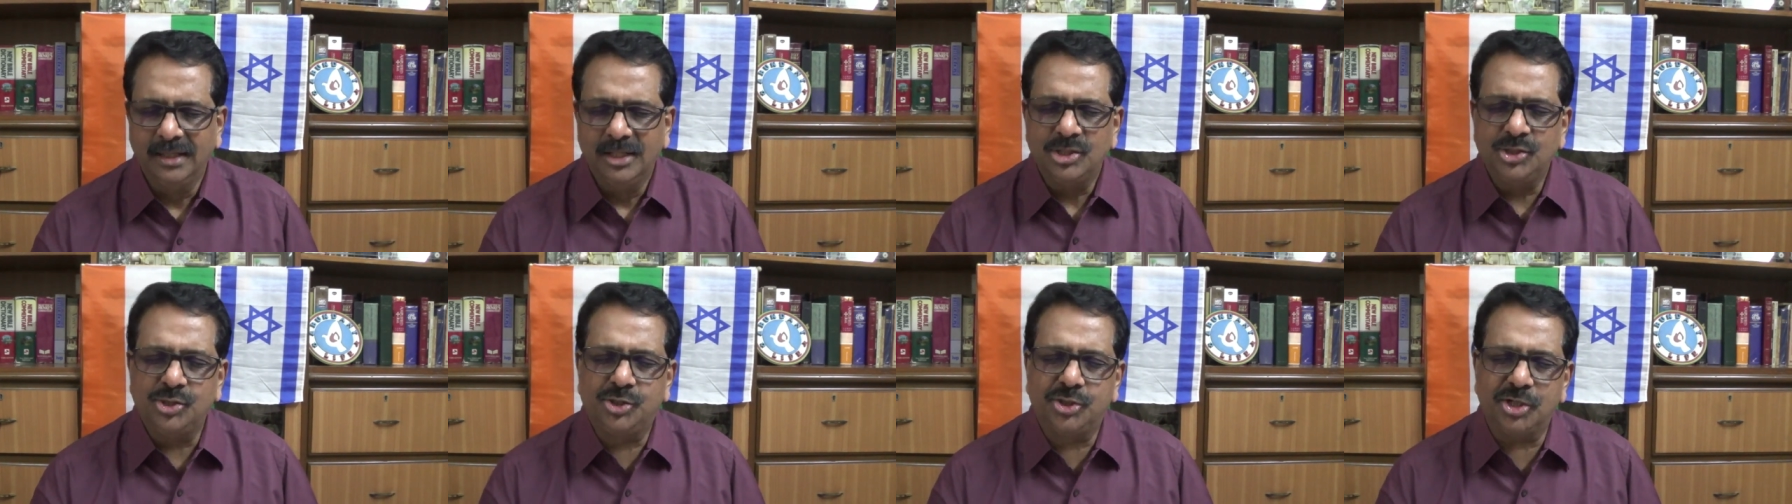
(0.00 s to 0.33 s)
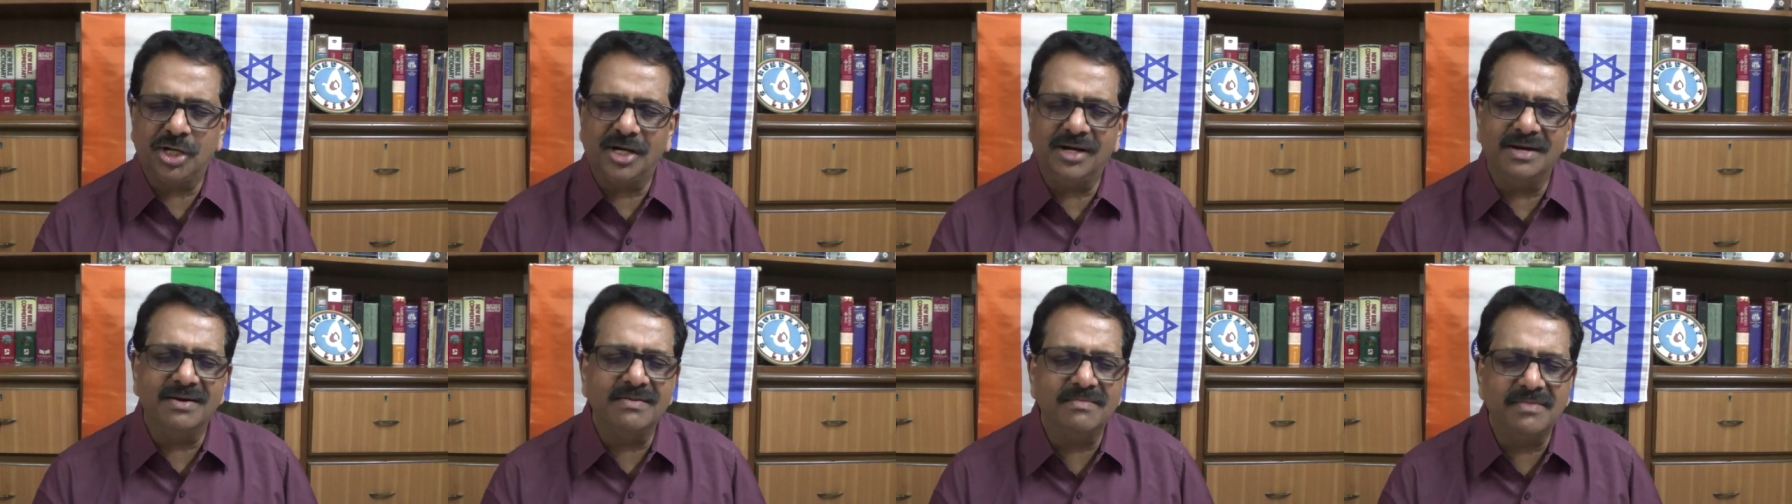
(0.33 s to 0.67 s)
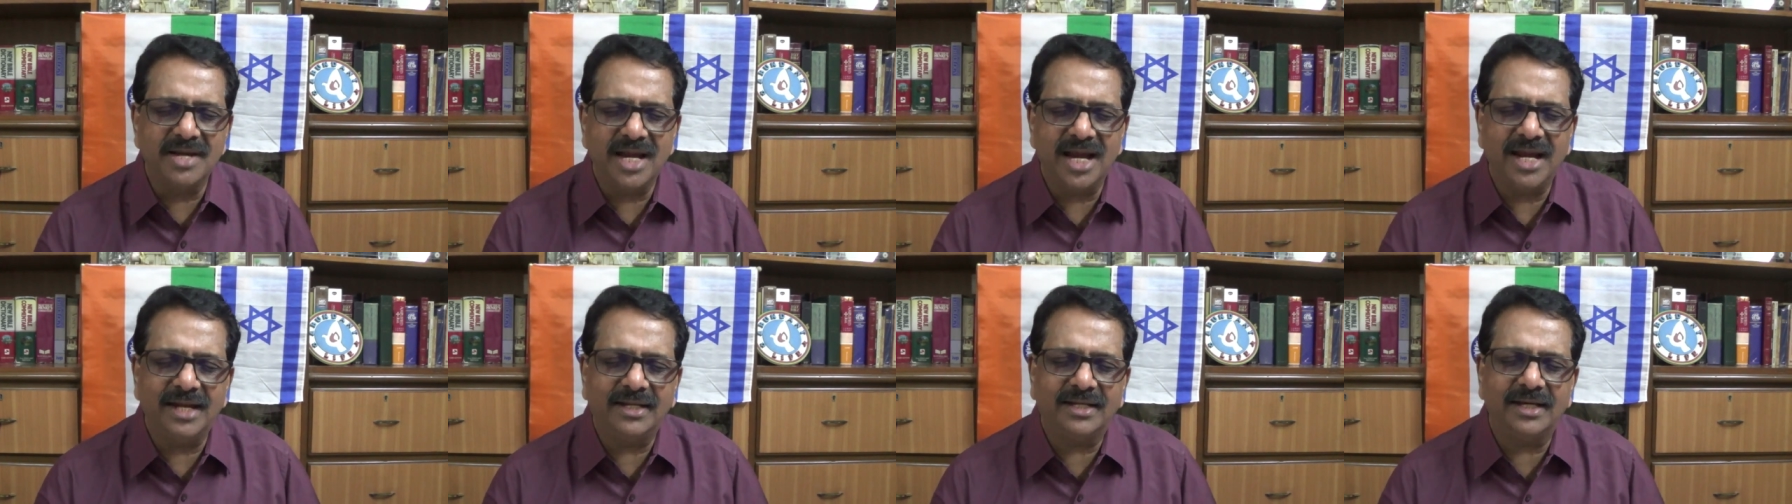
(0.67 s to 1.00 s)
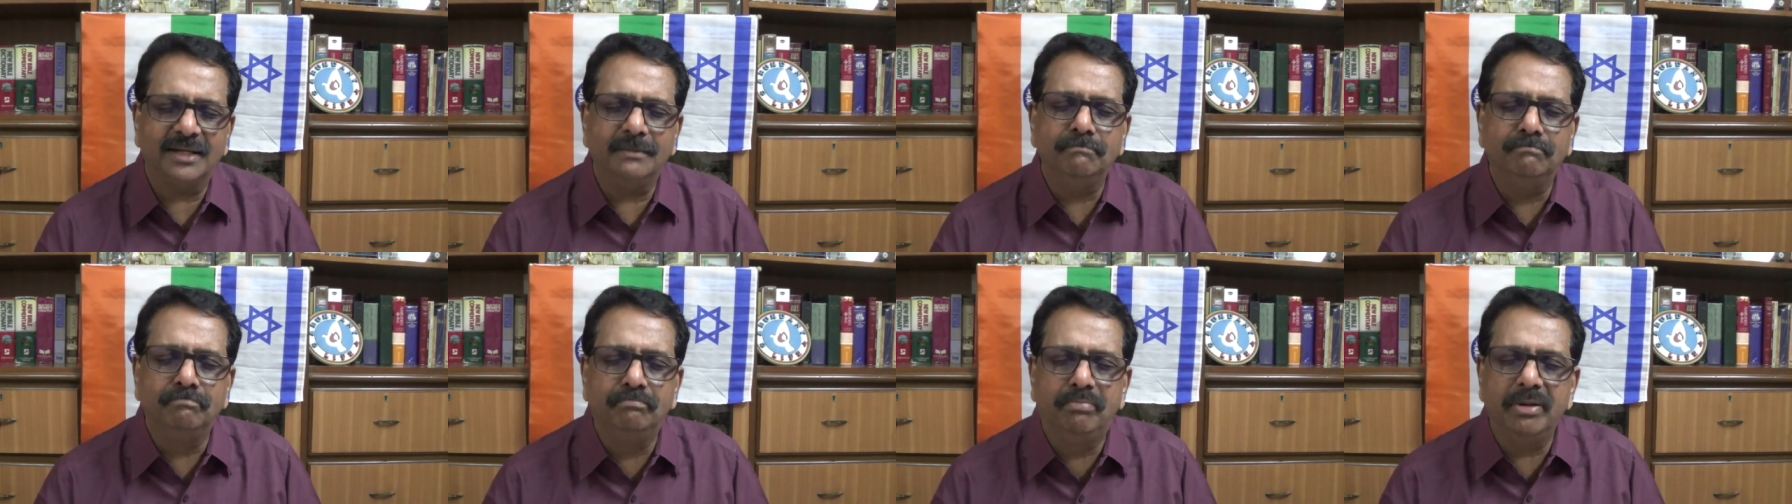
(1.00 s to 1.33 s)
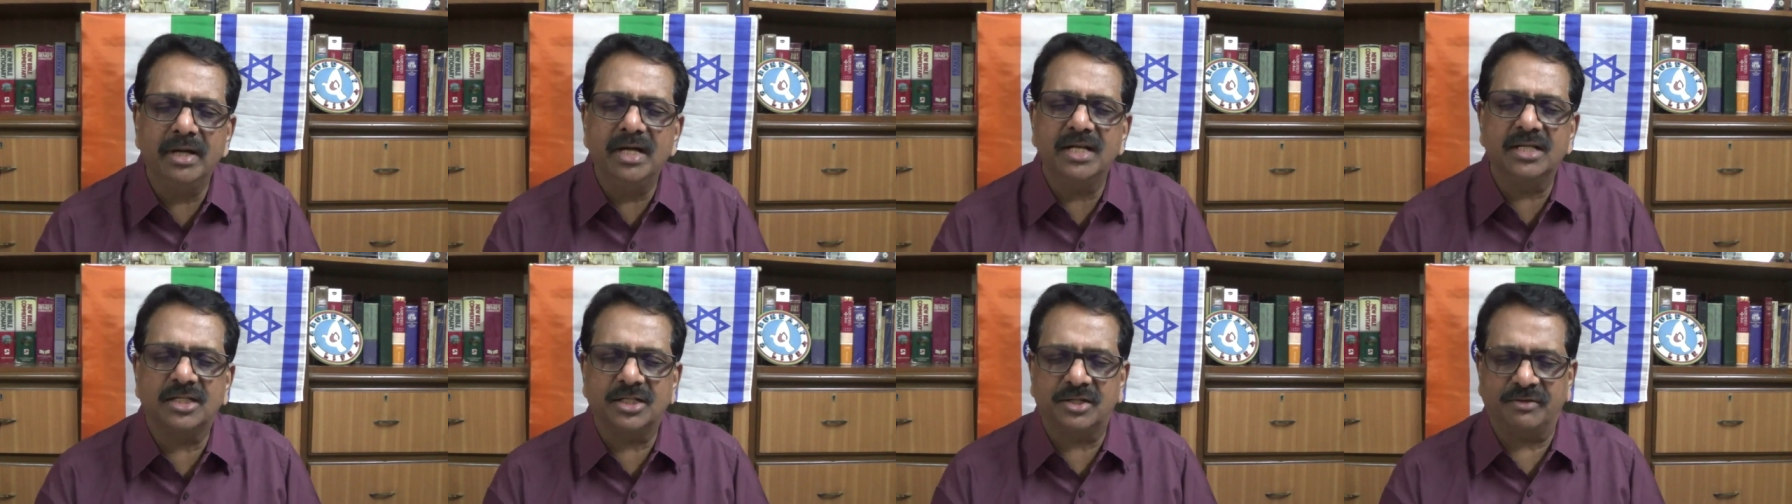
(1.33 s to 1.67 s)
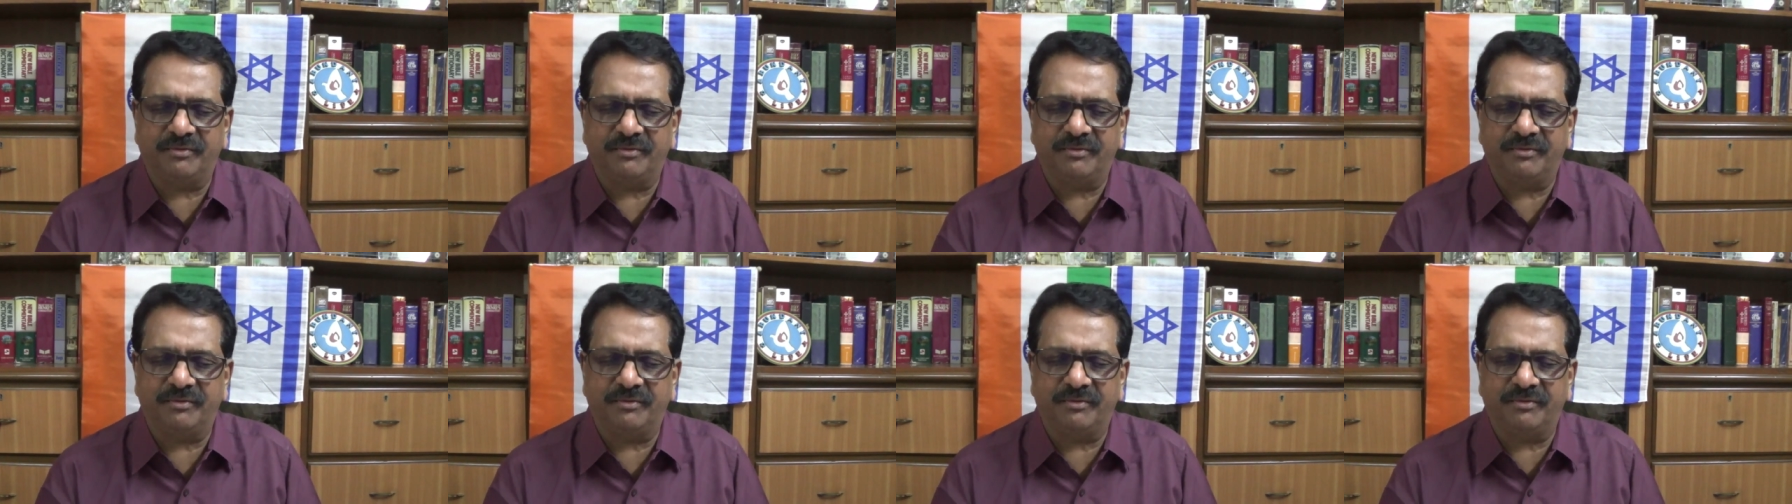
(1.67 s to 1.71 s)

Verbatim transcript: germinate and burst